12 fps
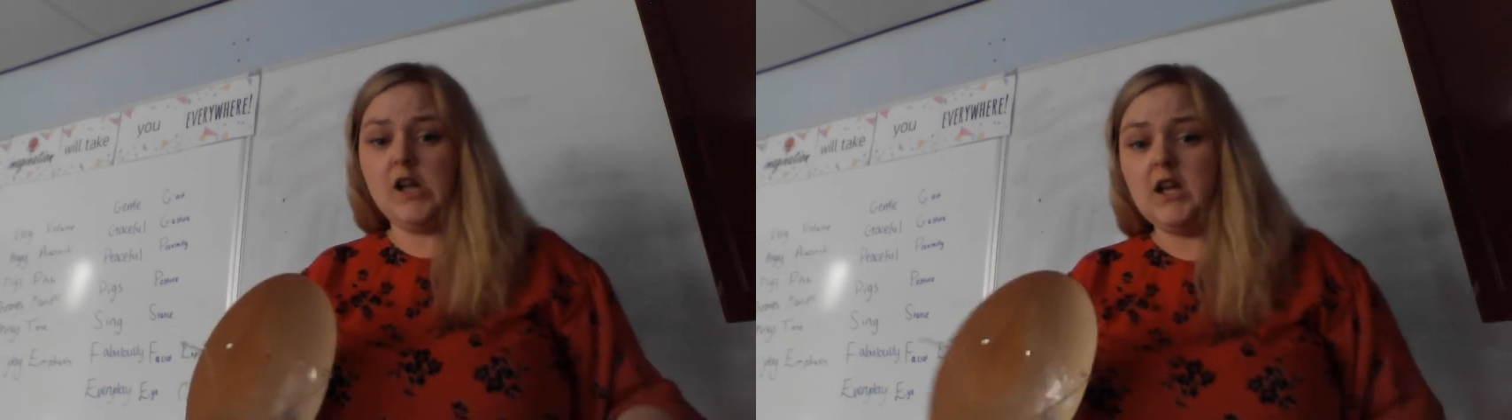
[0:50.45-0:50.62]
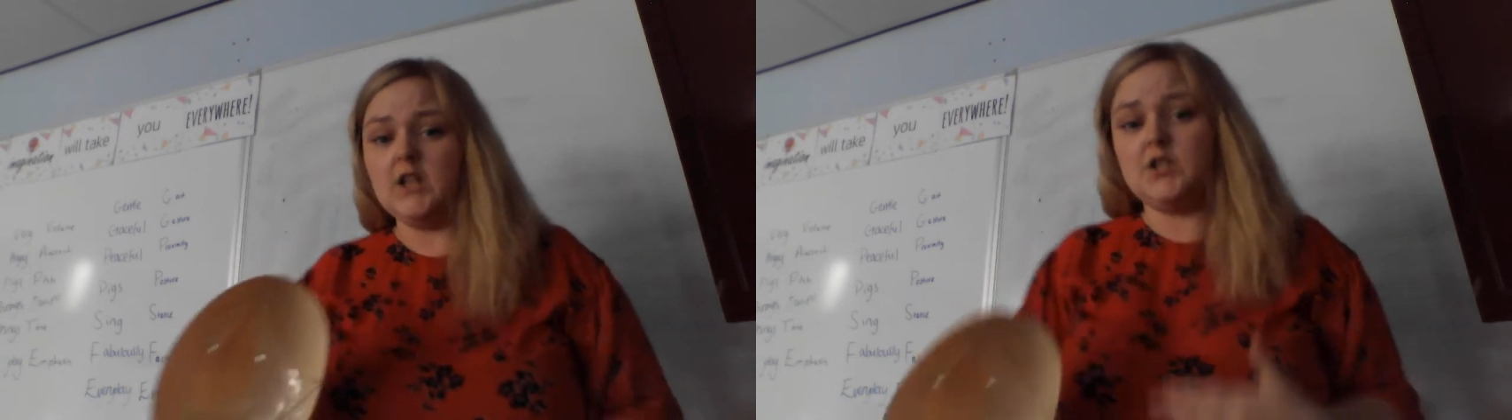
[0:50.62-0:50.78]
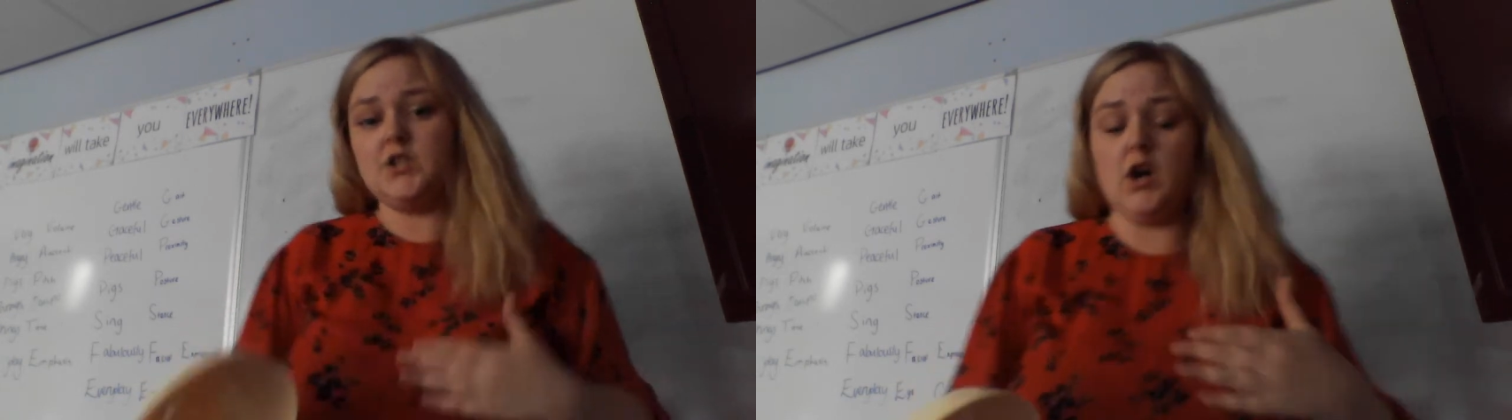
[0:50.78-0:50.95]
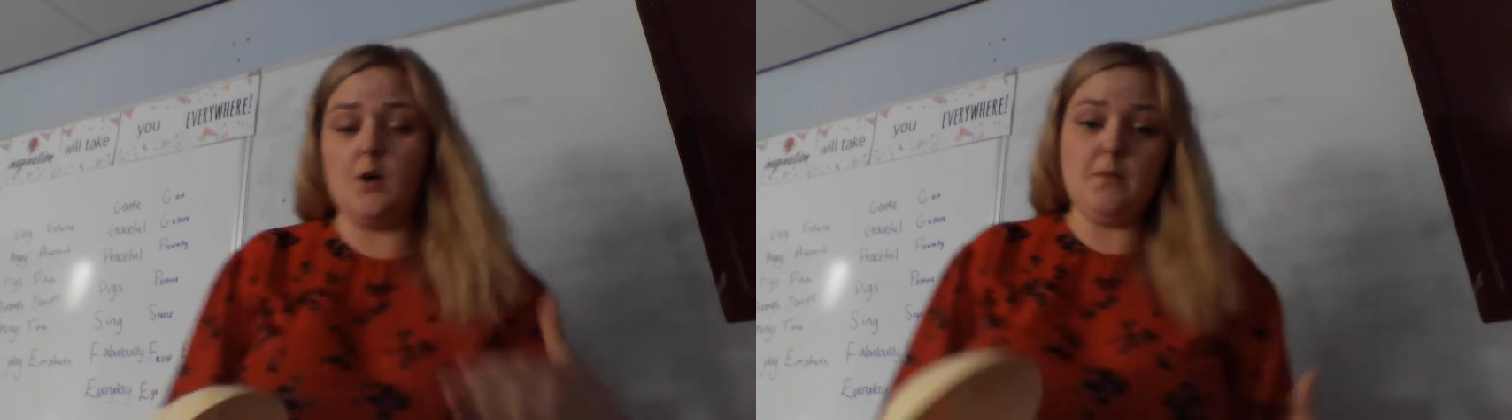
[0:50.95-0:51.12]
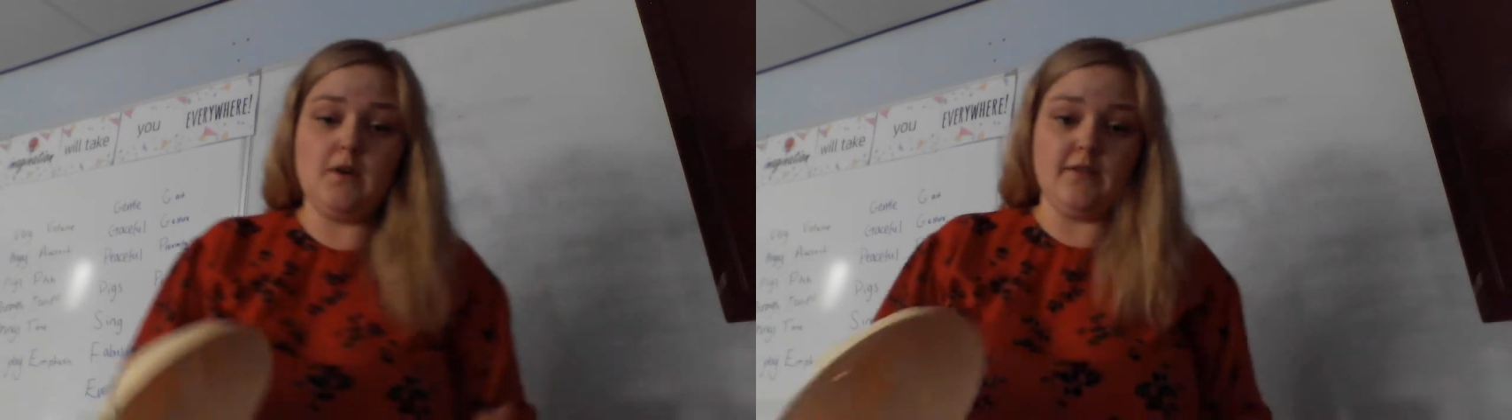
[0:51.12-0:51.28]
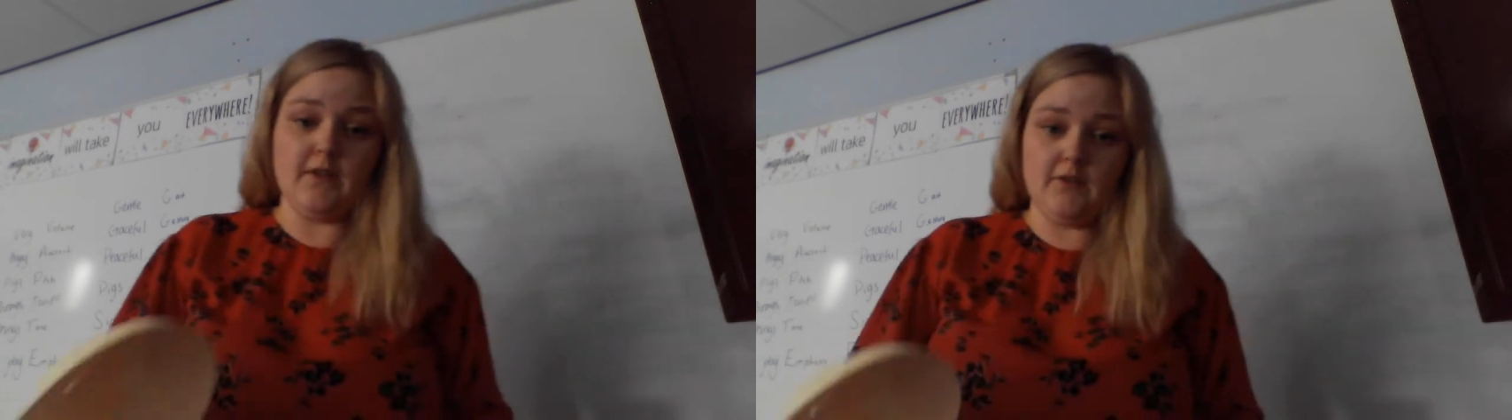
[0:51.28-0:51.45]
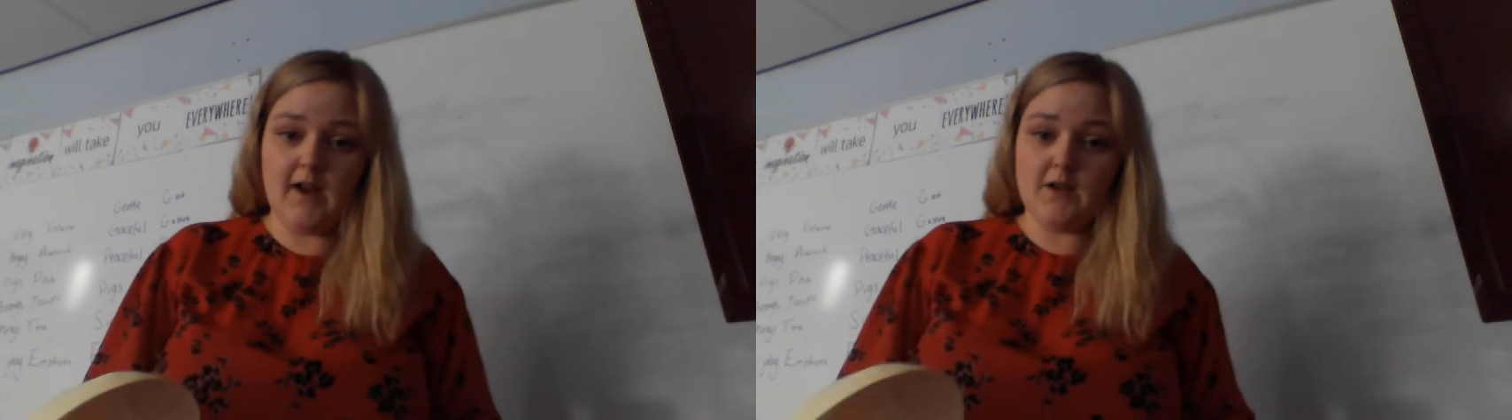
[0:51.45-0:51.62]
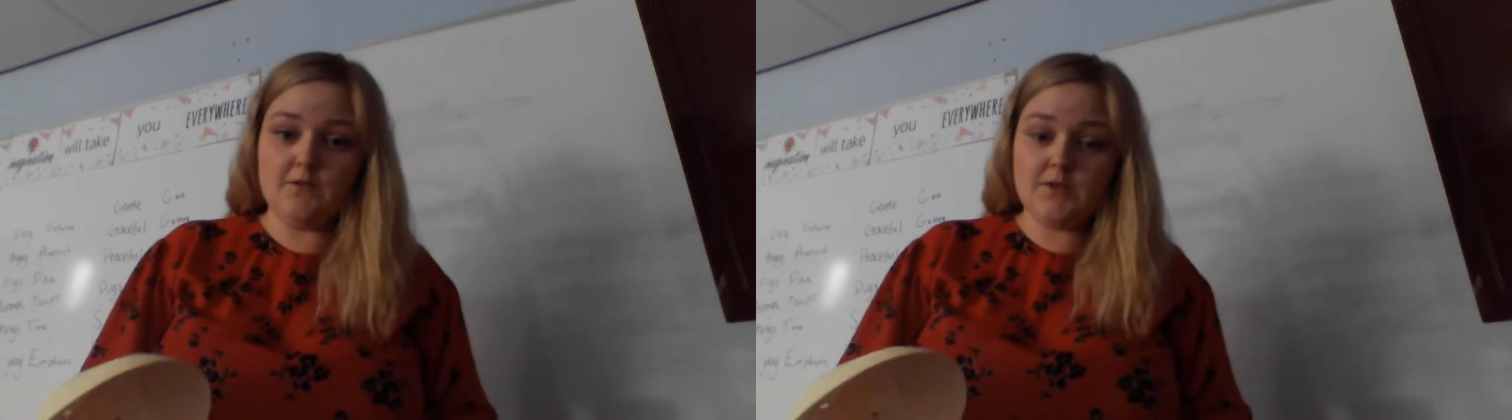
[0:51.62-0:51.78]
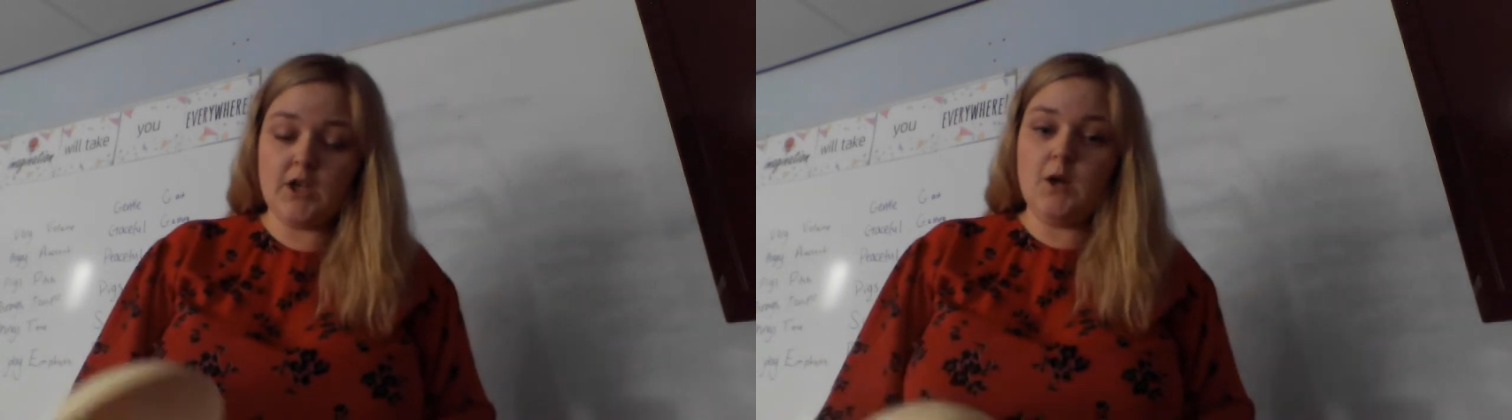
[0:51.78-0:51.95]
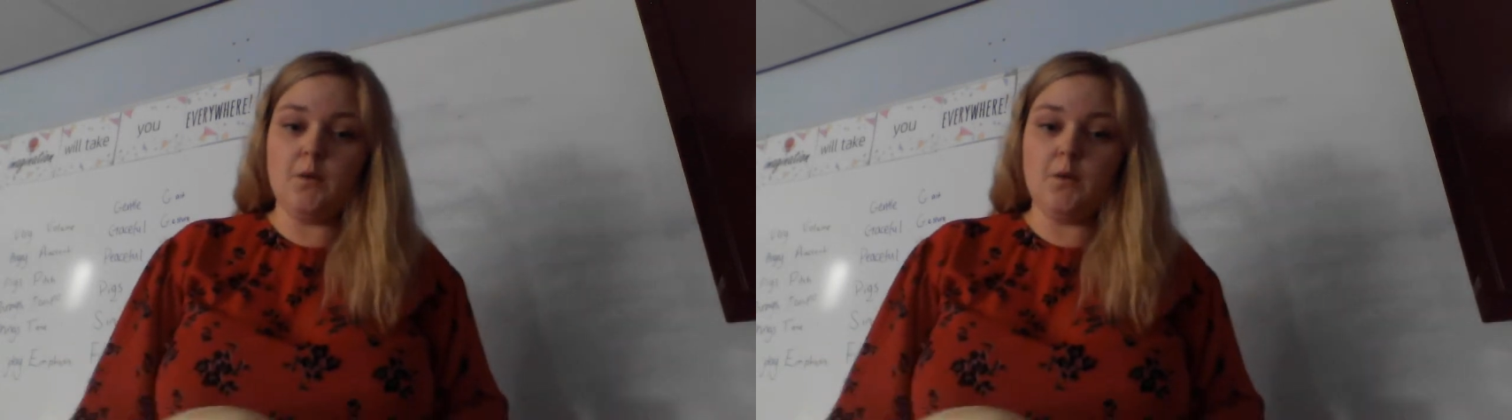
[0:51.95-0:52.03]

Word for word: and start moving around.